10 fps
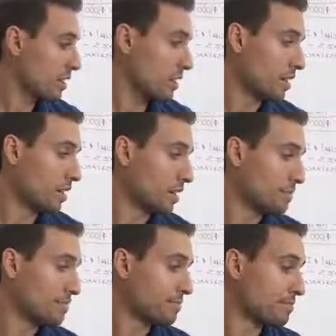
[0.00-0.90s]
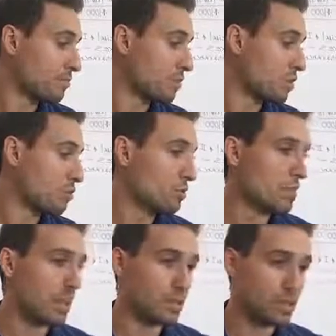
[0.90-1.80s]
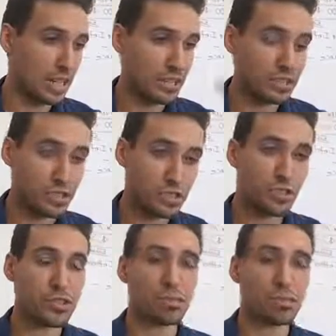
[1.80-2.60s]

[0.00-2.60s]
when you do that, you can actually search